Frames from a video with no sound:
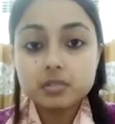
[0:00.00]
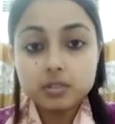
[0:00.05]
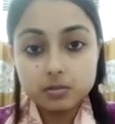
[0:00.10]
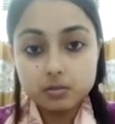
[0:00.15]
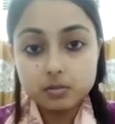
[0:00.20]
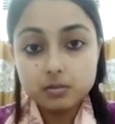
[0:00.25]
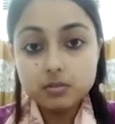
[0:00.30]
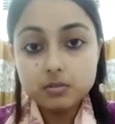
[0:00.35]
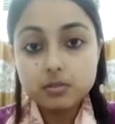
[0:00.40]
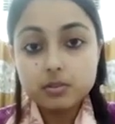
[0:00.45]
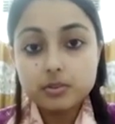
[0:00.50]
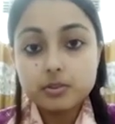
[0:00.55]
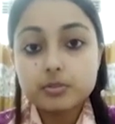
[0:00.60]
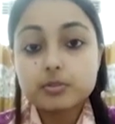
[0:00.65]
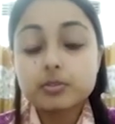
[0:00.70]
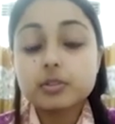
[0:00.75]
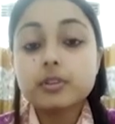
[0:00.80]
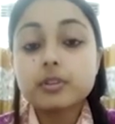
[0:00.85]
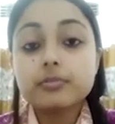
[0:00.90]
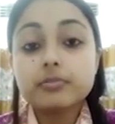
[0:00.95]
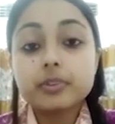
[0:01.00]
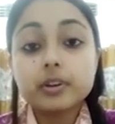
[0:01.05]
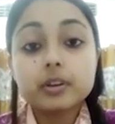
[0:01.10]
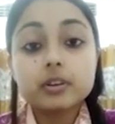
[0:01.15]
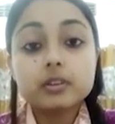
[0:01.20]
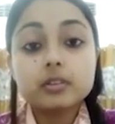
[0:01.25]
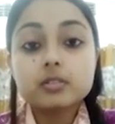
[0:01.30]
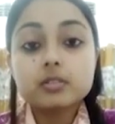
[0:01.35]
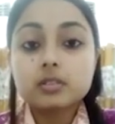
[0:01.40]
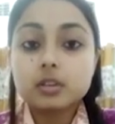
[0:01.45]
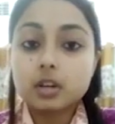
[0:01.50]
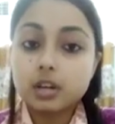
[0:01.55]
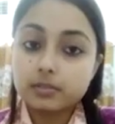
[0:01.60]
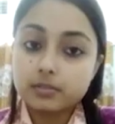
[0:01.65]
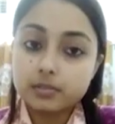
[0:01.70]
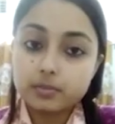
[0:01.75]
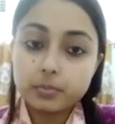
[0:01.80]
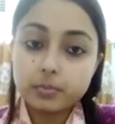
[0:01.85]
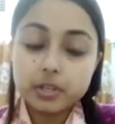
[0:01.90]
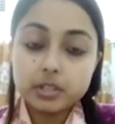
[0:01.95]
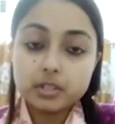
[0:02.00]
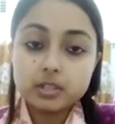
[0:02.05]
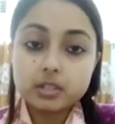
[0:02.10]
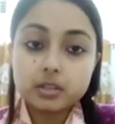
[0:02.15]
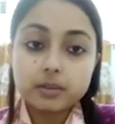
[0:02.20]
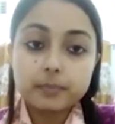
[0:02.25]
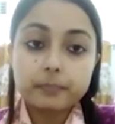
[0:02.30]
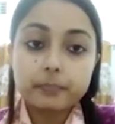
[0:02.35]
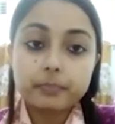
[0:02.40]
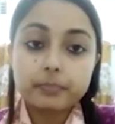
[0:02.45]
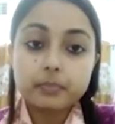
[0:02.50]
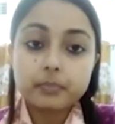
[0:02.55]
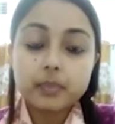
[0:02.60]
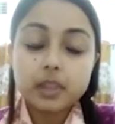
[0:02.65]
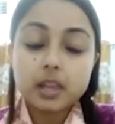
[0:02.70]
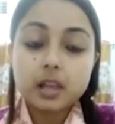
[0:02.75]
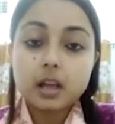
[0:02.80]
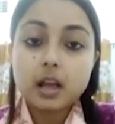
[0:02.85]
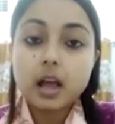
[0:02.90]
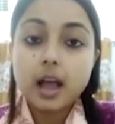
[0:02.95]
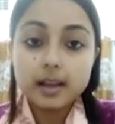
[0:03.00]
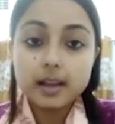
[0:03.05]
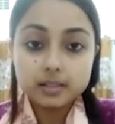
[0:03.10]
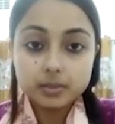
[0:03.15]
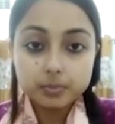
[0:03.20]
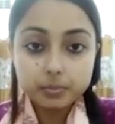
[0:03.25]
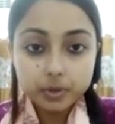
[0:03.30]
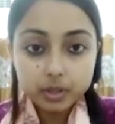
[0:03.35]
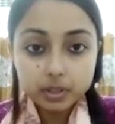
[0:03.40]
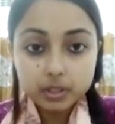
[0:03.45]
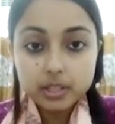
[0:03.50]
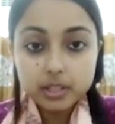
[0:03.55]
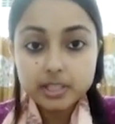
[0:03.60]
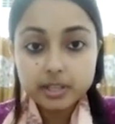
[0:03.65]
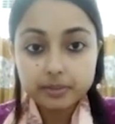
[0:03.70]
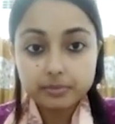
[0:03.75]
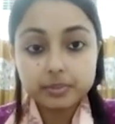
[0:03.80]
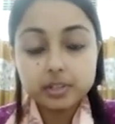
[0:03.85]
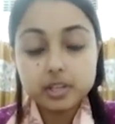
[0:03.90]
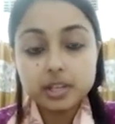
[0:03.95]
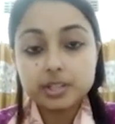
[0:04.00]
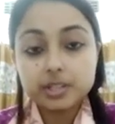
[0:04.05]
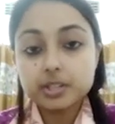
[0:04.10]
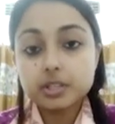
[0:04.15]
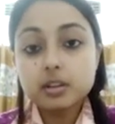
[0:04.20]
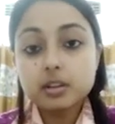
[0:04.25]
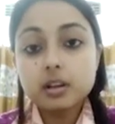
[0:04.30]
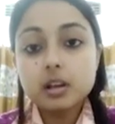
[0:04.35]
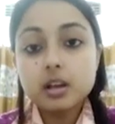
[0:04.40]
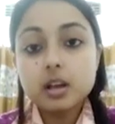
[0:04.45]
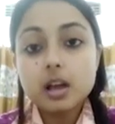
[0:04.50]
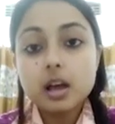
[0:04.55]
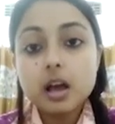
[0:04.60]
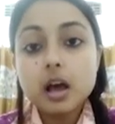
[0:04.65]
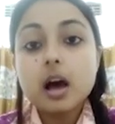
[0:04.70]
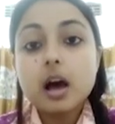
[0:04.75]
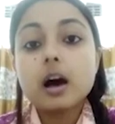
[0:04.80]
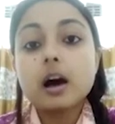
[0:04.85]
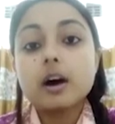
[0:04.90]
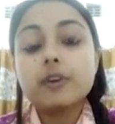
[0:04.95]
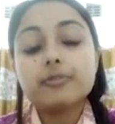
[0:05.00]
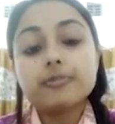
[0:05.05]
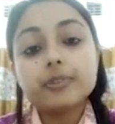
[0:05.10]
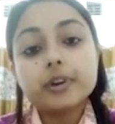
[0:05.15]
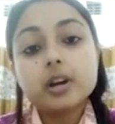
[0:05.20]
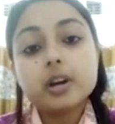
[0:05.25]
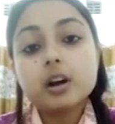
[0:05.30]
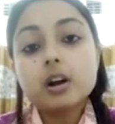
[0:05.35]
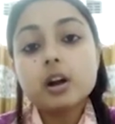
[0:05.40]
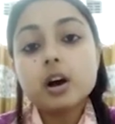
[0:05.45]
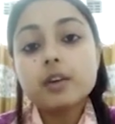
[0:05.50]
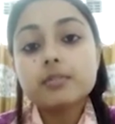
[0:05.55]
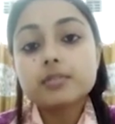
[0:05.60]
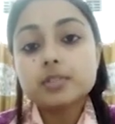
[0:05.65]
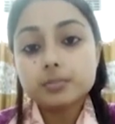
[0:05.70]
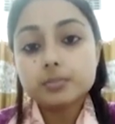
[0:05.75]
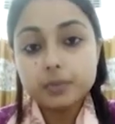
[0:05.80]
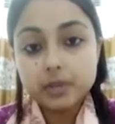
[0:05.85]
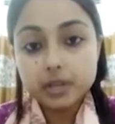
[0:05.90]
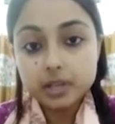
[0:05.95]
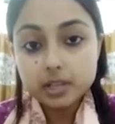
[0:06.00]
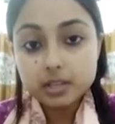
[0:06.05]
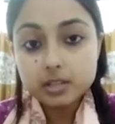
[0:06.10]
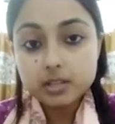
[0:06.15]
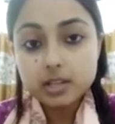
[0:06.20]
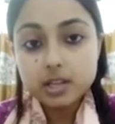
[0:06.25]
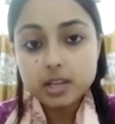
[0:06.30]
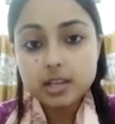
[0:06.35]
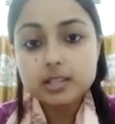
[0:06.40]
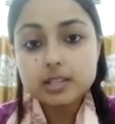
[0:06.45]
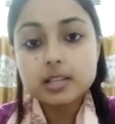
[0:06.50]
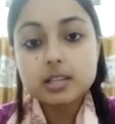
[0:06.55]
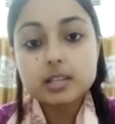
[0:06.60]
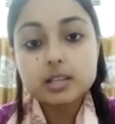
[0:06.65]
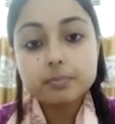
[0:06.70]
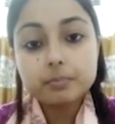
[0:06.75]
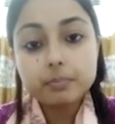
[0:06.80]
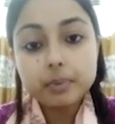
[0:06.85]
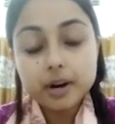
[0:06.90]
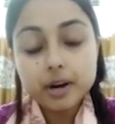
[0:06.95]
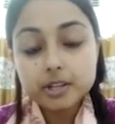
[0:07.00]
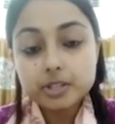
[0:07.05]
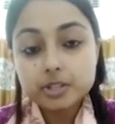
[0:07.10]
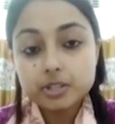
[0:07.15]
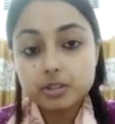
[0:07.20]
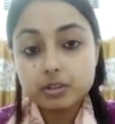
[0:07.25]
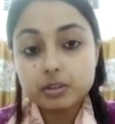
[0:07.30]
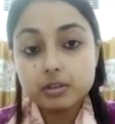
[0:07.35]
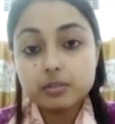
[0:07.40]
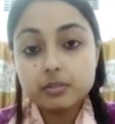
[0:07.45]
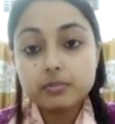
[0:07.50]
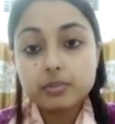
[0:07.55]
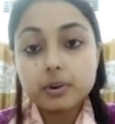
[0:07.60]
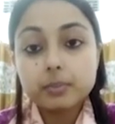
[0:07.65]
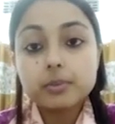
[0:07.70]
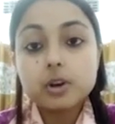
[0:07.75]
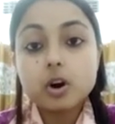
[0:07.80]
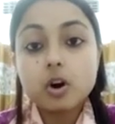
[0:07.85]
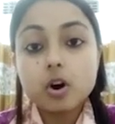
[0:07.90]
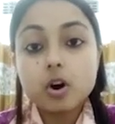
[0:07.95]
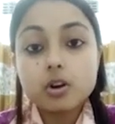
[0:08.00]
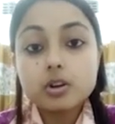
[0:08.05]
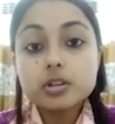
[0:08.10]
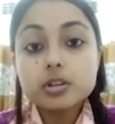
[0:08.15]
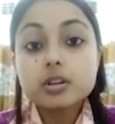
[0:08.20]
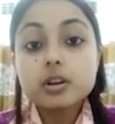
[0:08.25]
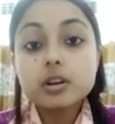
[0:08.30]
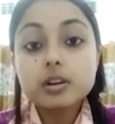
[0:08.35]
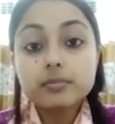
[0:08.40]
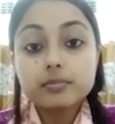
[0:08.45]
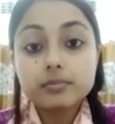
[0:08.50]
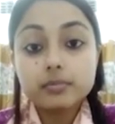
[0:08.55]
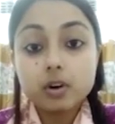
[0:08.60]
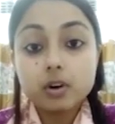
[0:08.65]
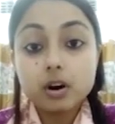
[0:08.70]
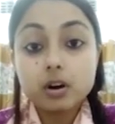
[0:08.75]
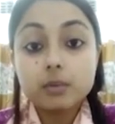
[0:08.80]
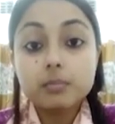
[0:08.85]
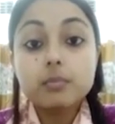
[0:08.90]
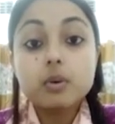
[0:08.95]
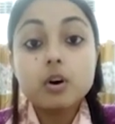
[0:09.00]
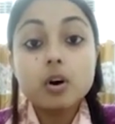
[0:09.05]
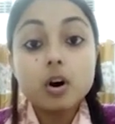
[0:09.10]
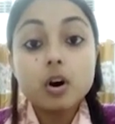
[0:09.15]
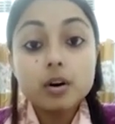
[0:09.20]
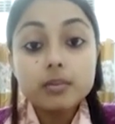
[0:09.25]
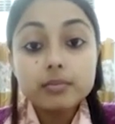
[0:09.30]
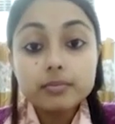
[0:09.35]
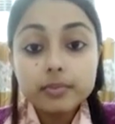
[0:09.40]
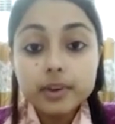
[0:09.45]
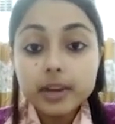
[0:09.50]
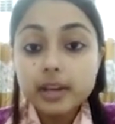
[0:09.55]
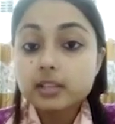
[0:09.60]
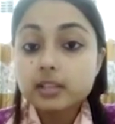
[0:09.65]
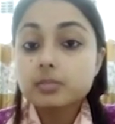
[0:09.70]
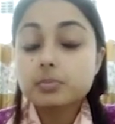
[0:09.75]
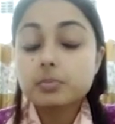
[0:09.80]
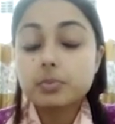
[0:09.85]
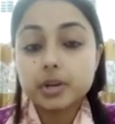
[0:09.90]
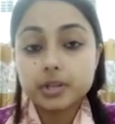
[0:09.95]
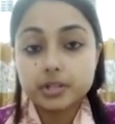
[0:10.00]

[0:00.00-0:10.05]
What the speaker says: you to the figures of speech. As per the definition, a figure of speech is a departure from the ordinary form of expression